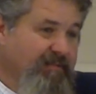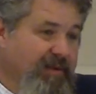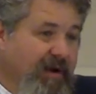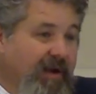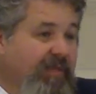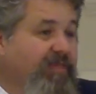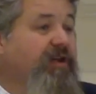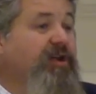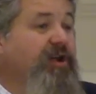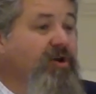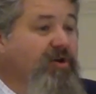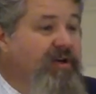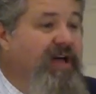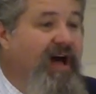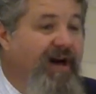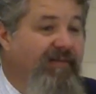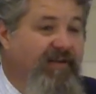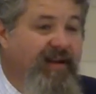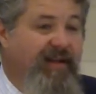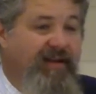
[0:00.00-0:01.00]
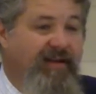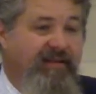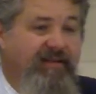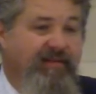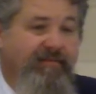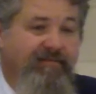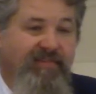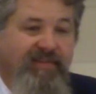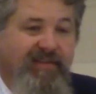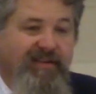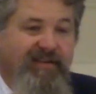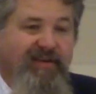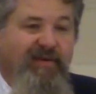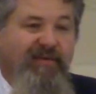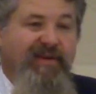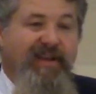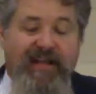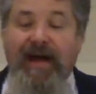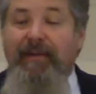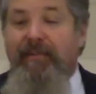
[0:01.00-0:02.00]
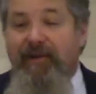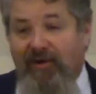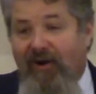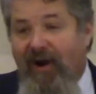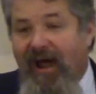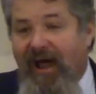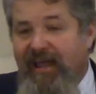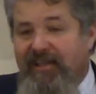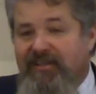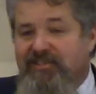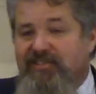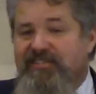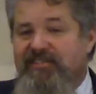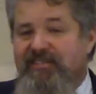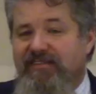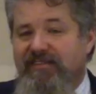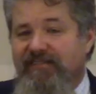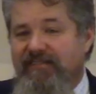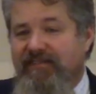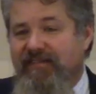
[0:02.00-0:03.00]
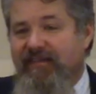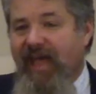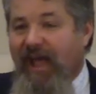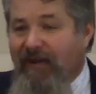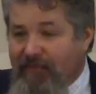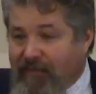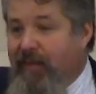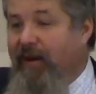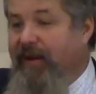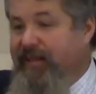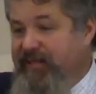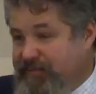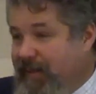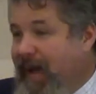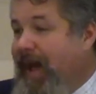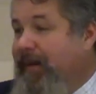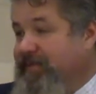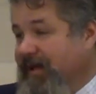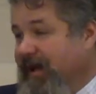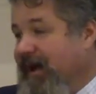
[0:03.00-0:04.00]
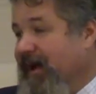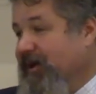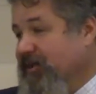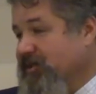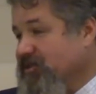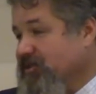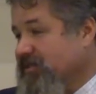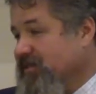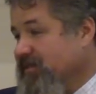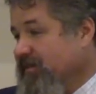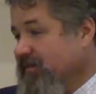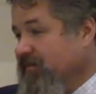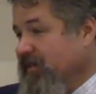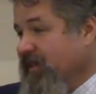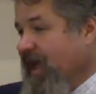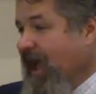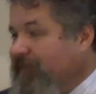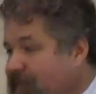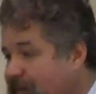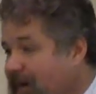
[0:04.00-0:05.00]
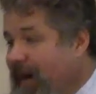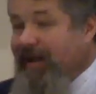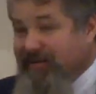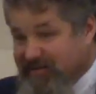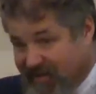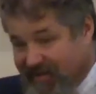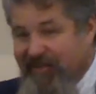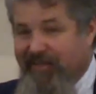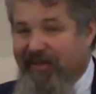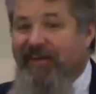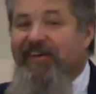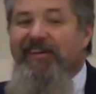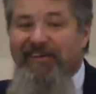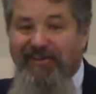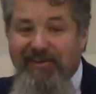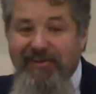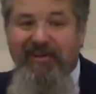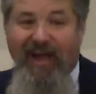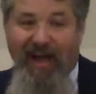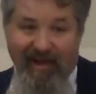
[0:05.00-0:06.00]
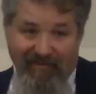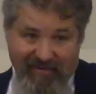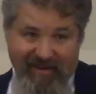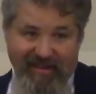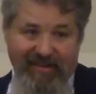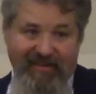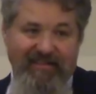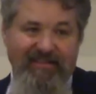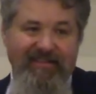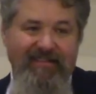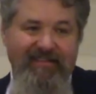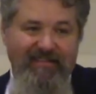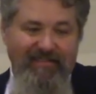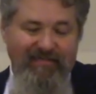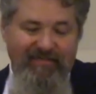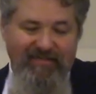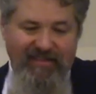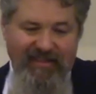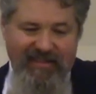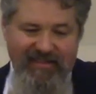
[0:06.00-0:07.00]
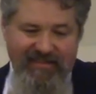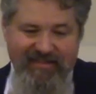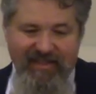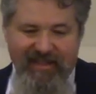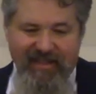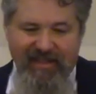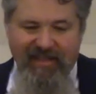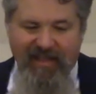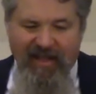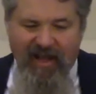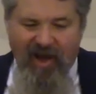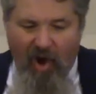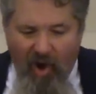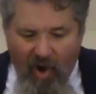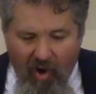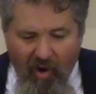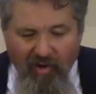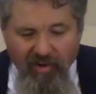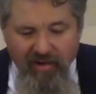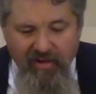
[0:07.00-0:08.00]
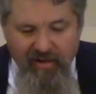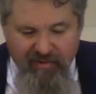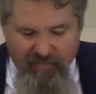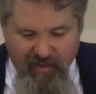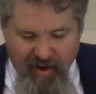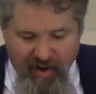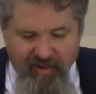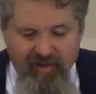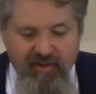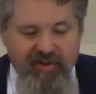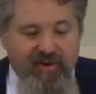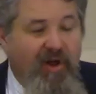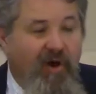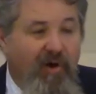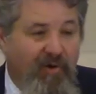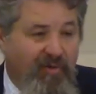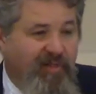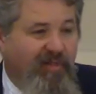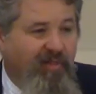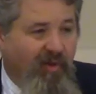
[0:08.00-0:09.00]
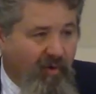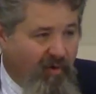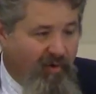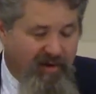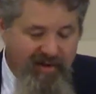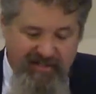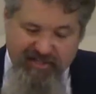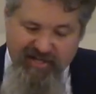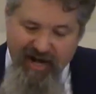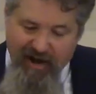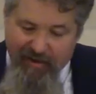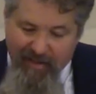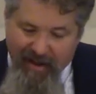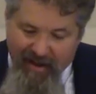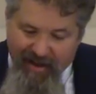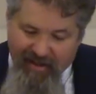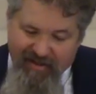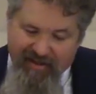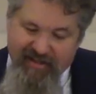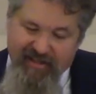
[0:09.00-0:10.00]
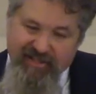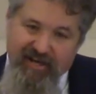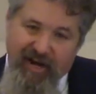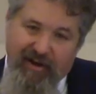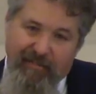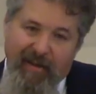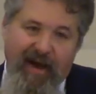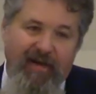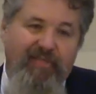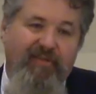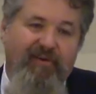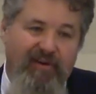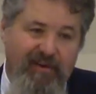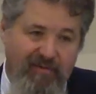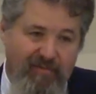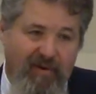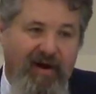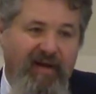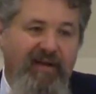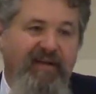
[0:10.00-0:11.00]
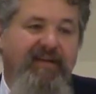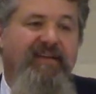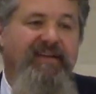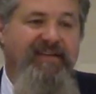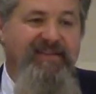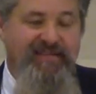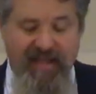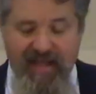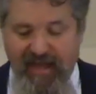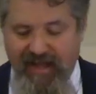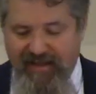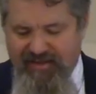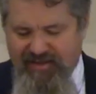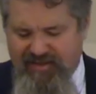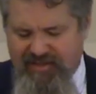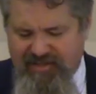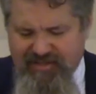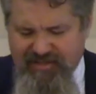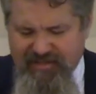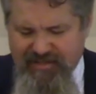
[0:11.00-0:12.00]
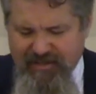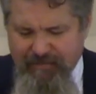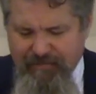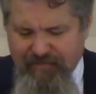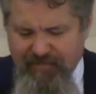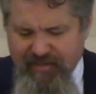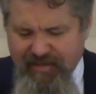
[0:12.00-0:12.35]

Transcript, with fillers: But under the new covenant, when you come to Christ, everybody's baptized. Everybody's under the new covenant. You see, all will know the Lord, as Jeremiah in Jeremiah 31 says.